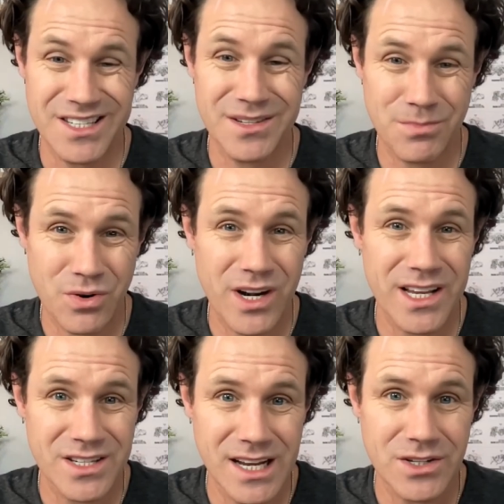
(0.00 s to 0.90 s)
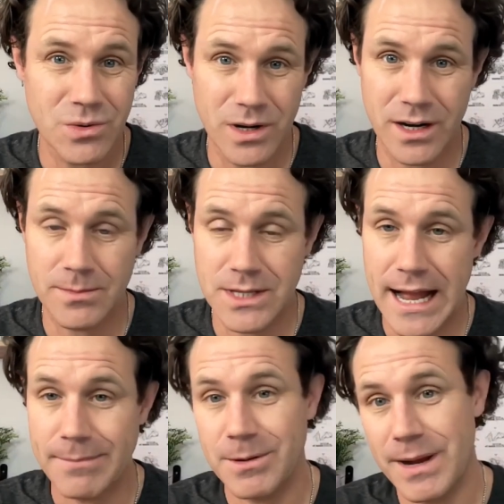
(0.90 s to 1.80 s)
is pretty essential when it comes to
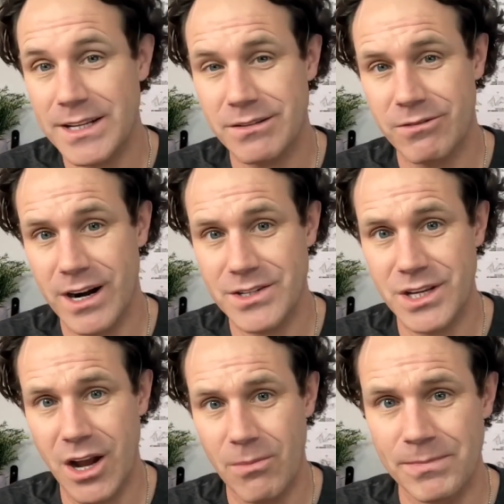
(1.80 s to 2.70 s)
optimizing for SEO.